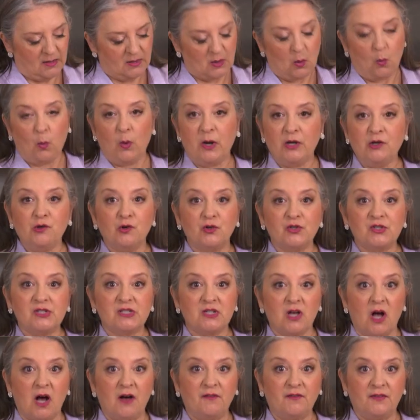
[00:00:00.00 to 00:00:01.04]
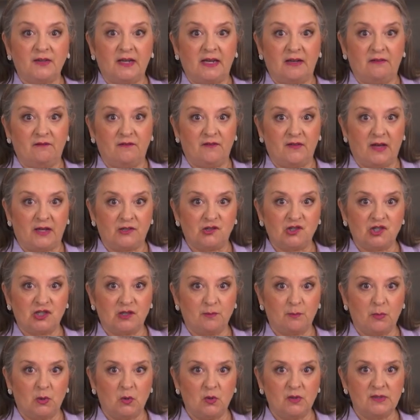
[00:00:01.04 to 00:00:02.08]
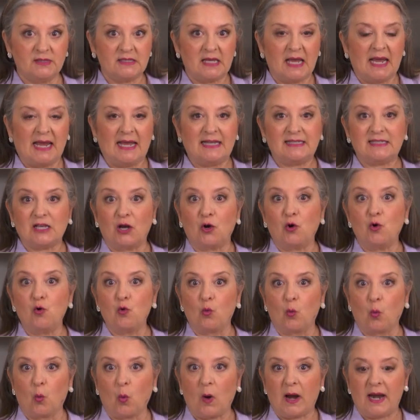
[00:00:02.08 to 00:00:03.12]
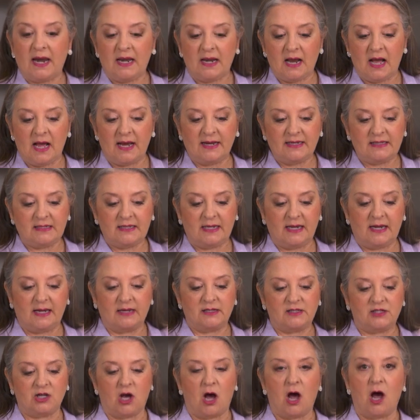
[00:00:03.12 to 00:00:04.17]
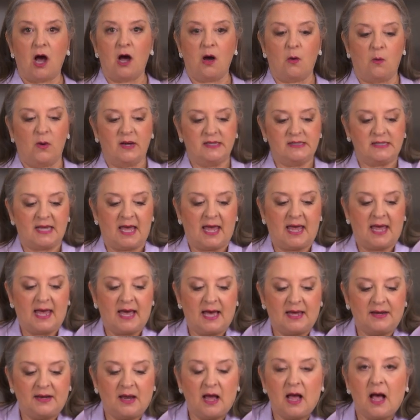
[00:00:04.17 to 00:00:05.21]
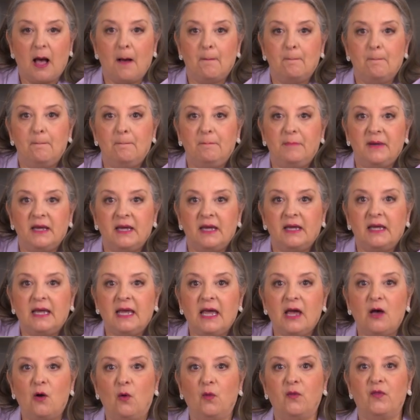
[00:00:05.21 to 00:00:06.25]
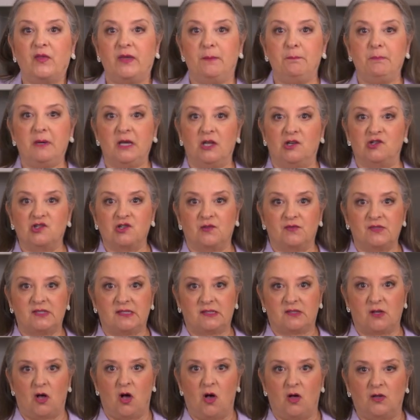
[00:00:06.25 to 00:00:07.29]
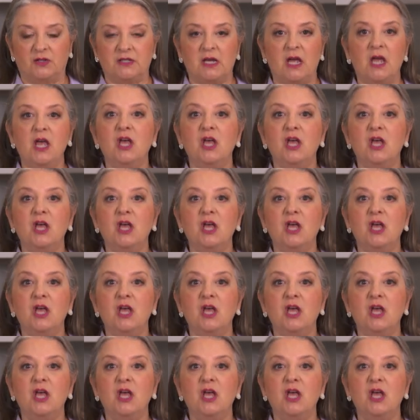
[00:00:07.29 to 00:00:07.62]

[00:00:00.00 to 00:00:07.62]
now, when you're softening vegetables, it's a great idea to always add a big, healthy pinch of salt.